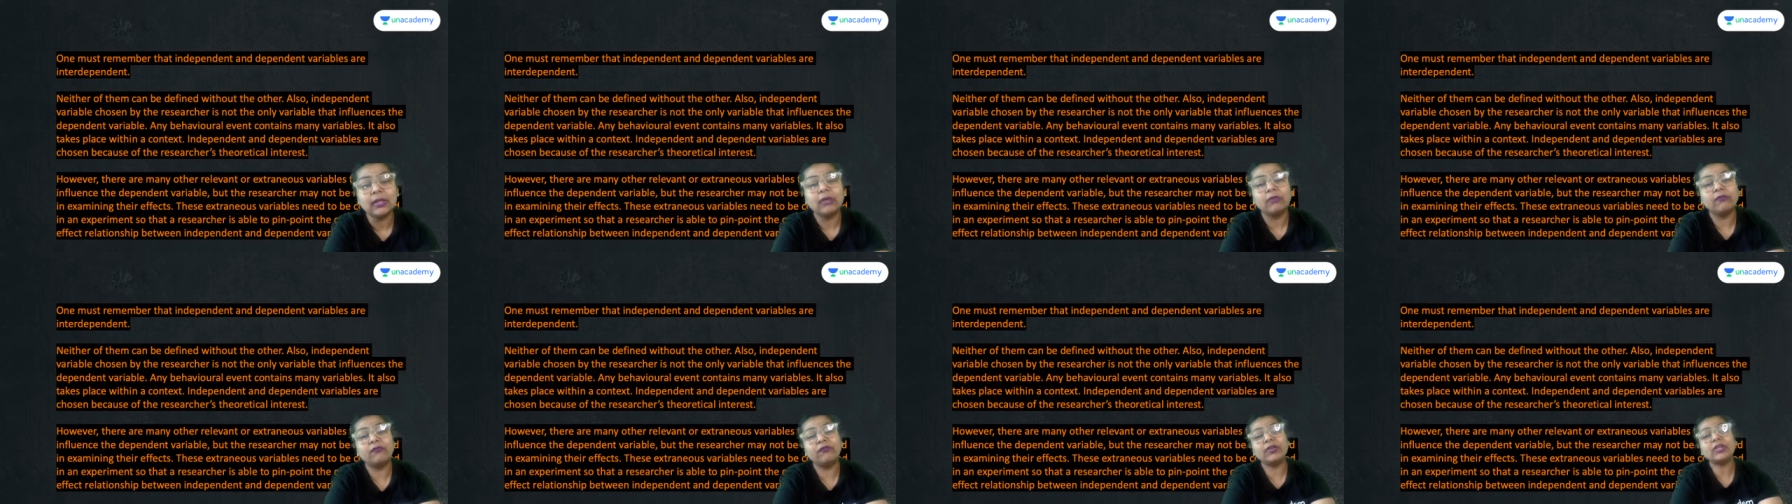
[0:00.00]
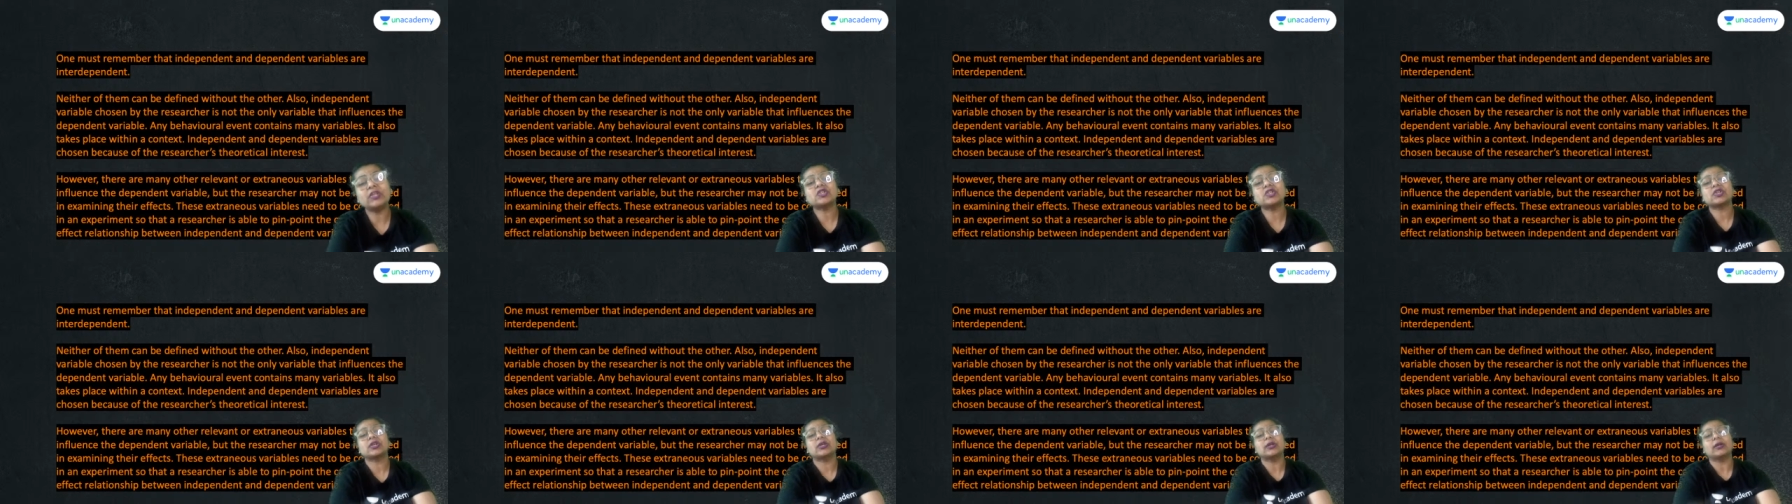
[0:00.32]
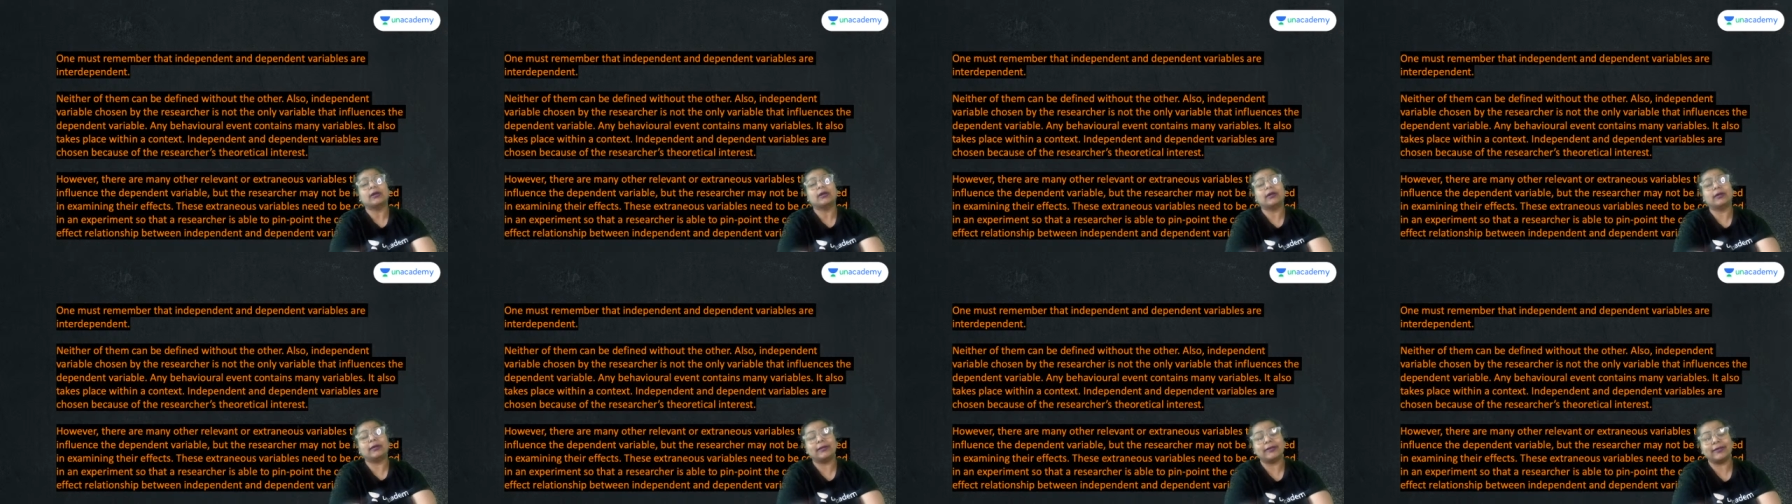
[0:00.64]
which
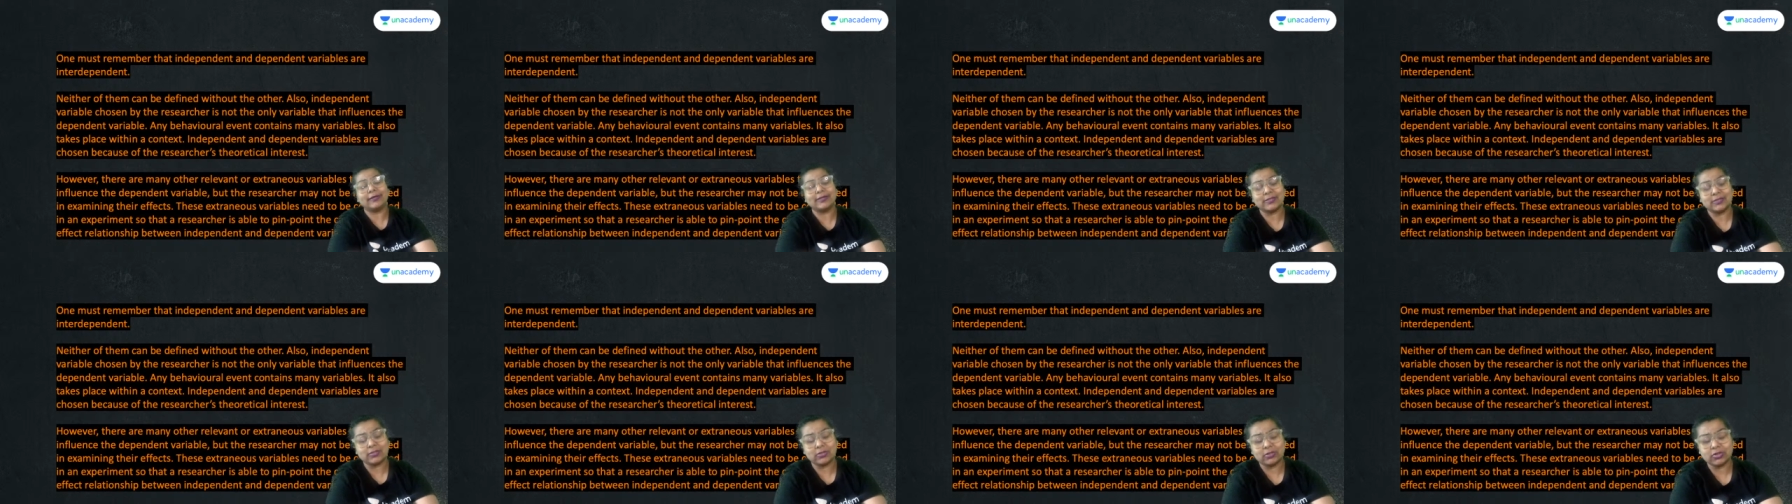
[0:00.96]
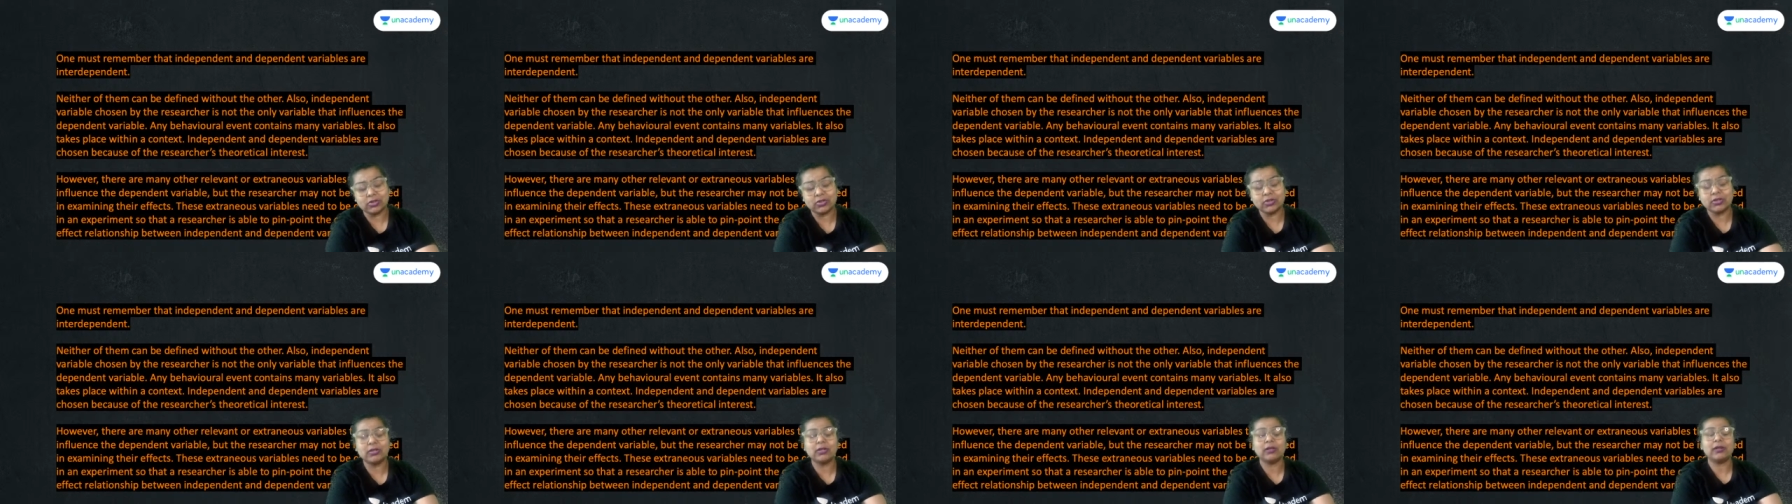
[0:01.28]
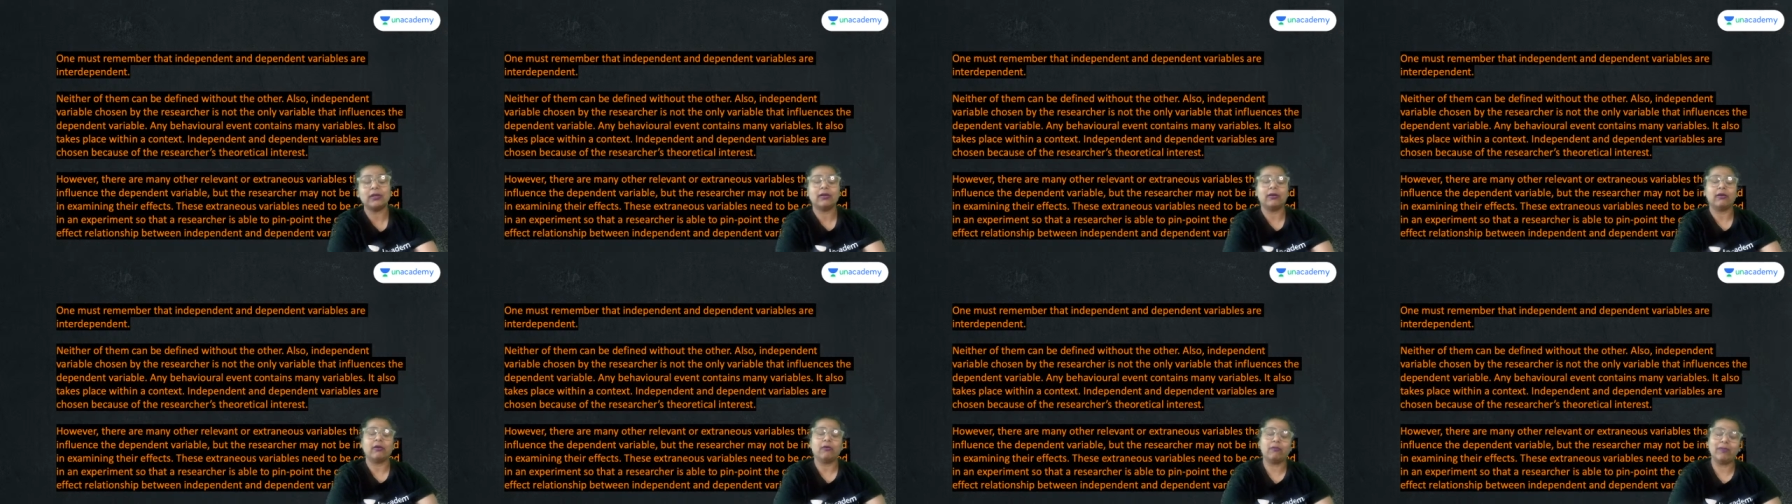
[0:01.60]
a researcher,
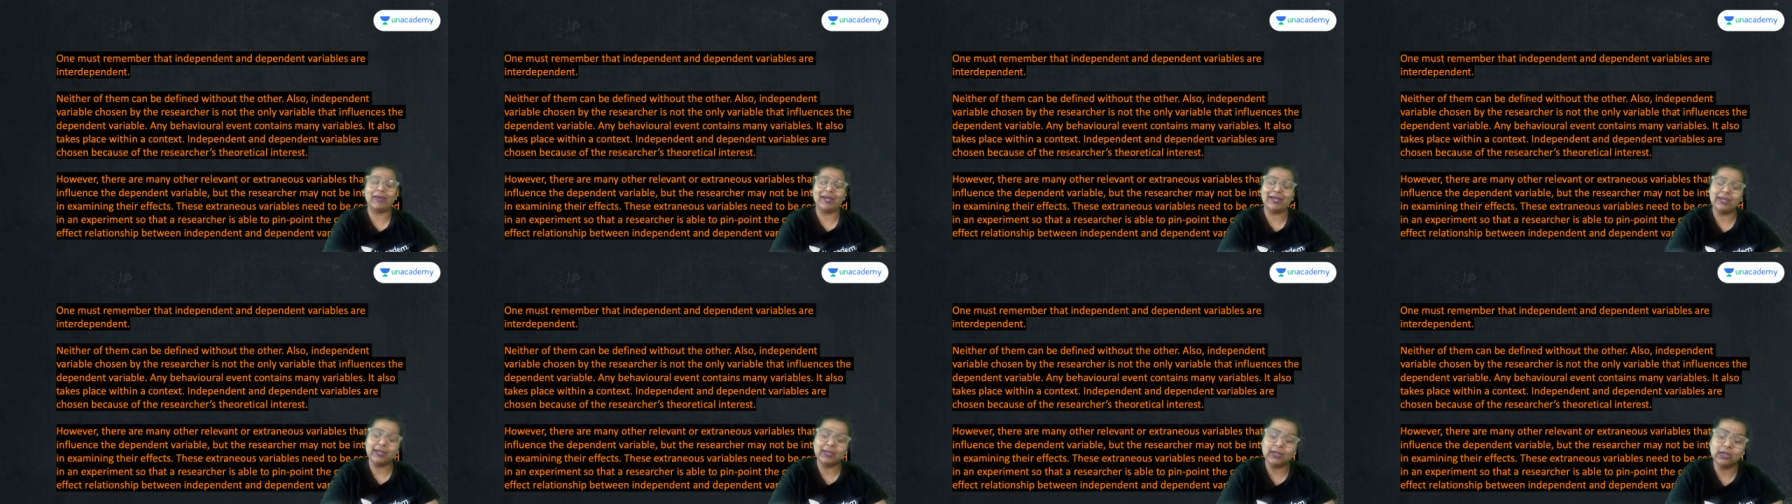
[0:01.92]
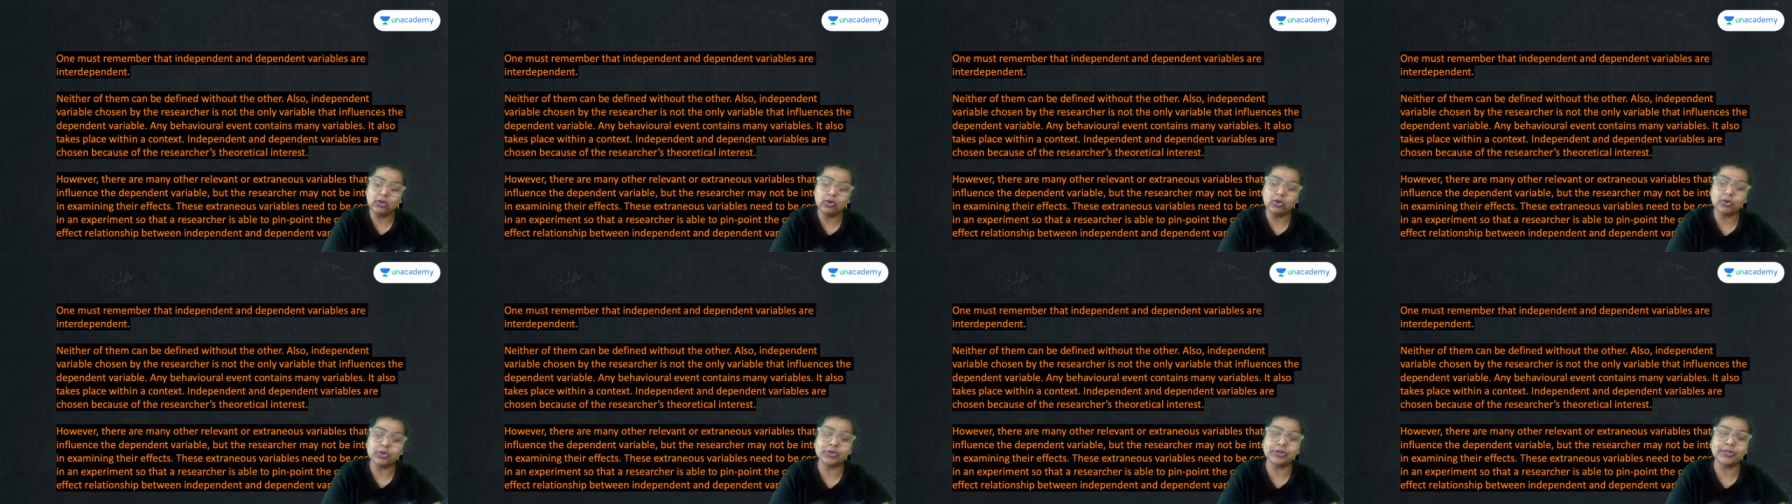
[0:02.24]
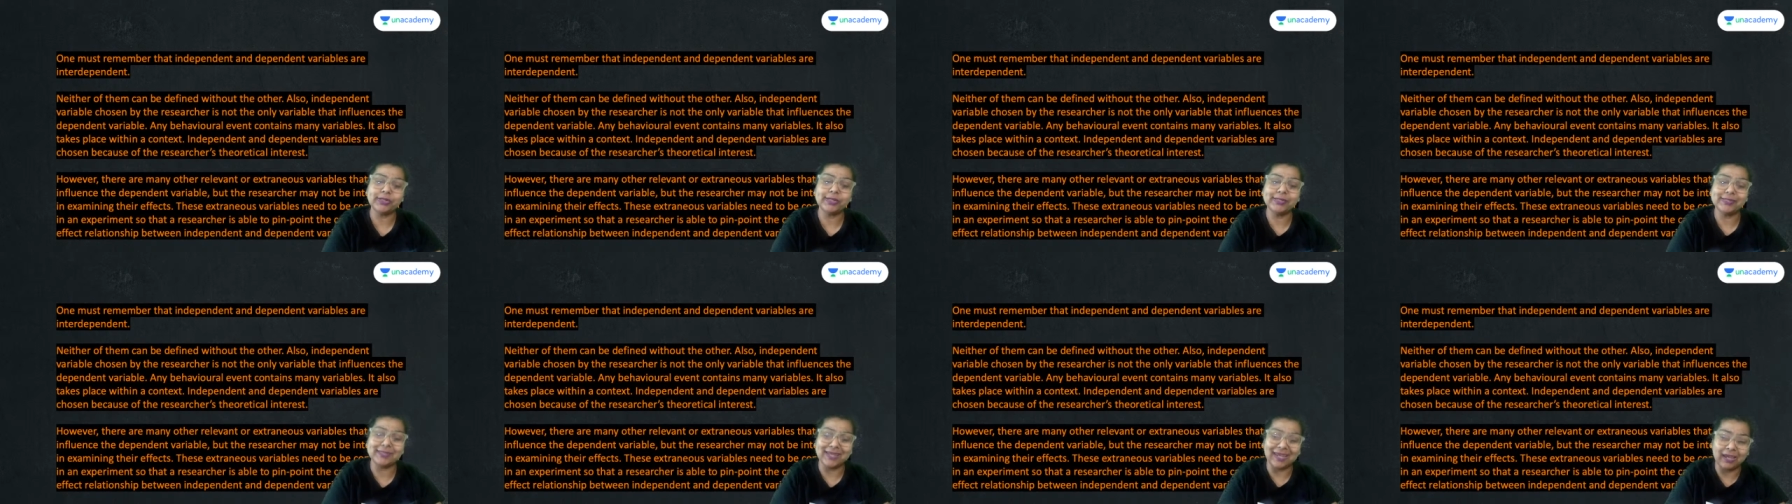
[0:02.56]
when he or
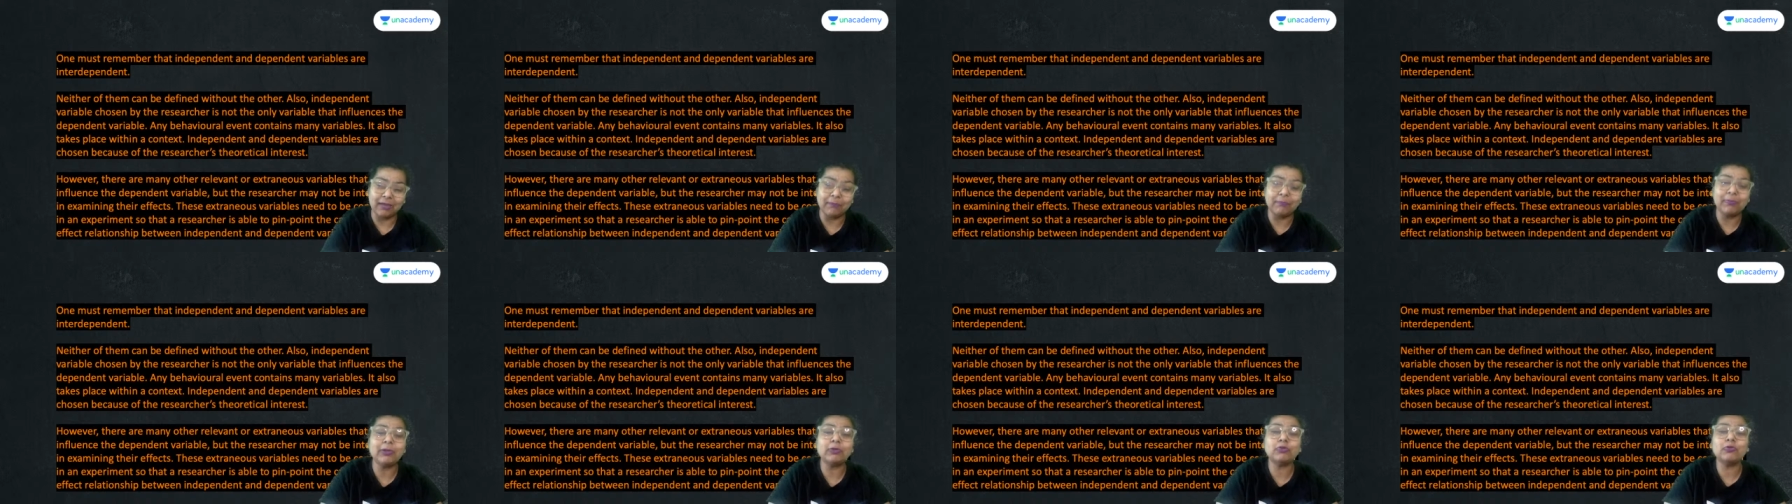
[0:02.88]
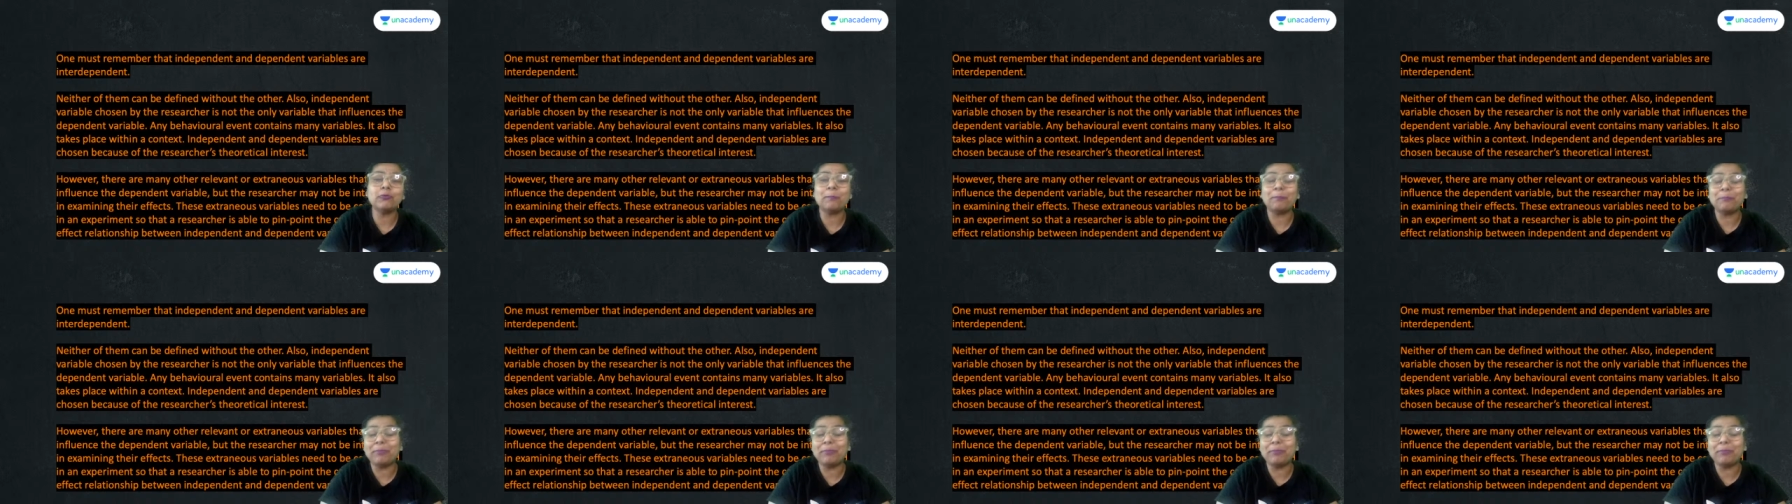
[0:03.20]
she is able to